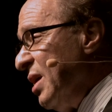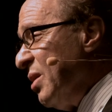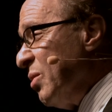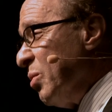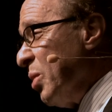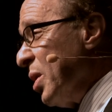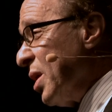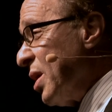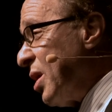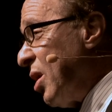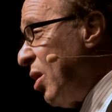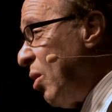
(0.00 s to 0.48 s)

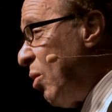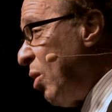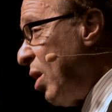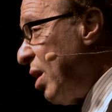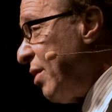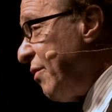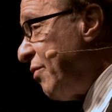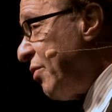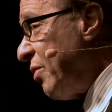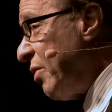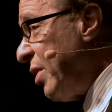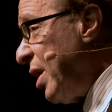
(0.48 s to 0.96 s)
Will it go
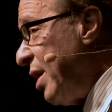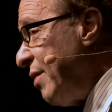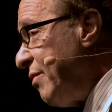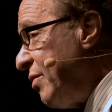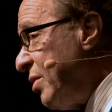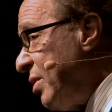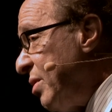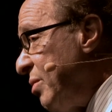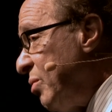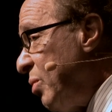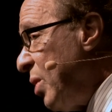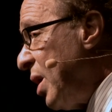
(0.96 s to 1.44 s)
on
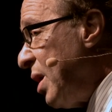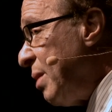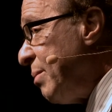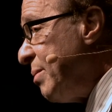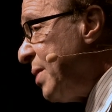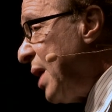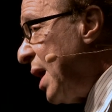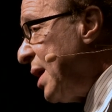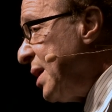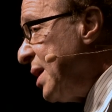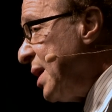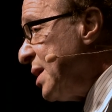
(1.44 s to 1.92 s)
forever? Well,
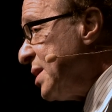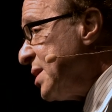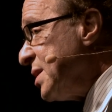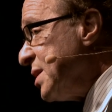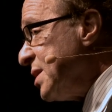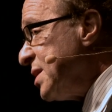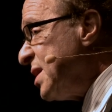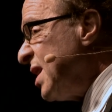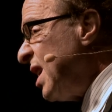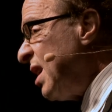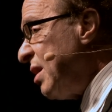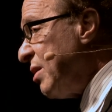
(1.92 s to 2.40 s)
not
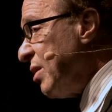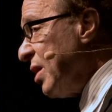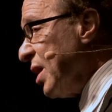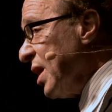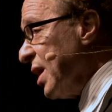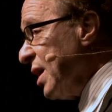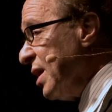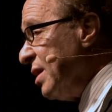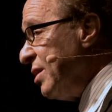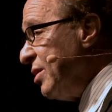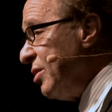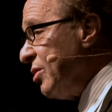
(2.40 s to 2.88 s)

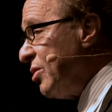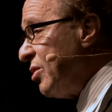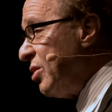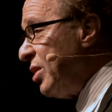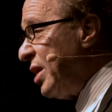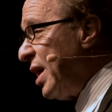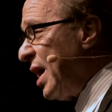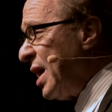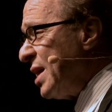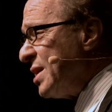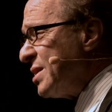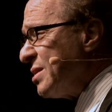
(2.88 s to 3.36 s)
necessarily. You
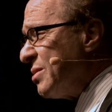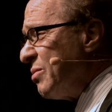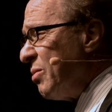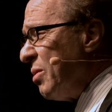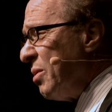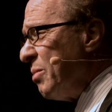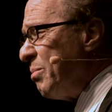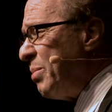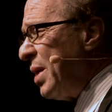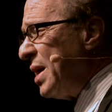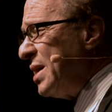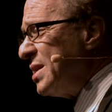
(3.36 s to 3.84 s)
could ask,
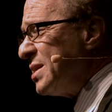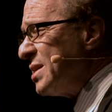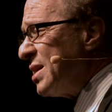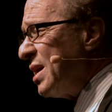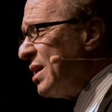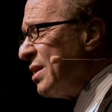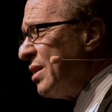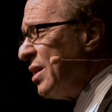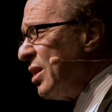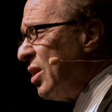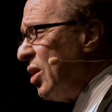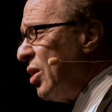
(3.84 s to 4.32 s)
well, based
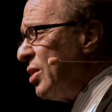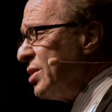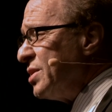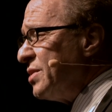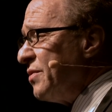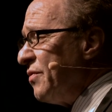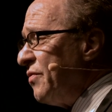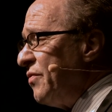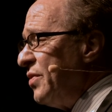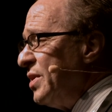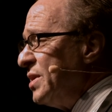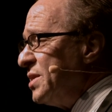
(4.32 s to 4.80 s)
on the laws
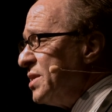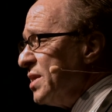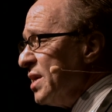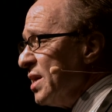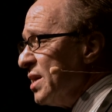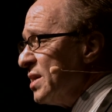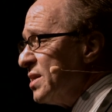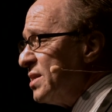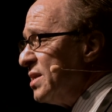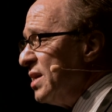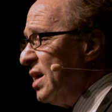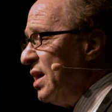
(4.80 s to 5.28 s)
of
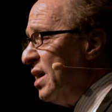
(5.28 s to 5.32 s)
physics,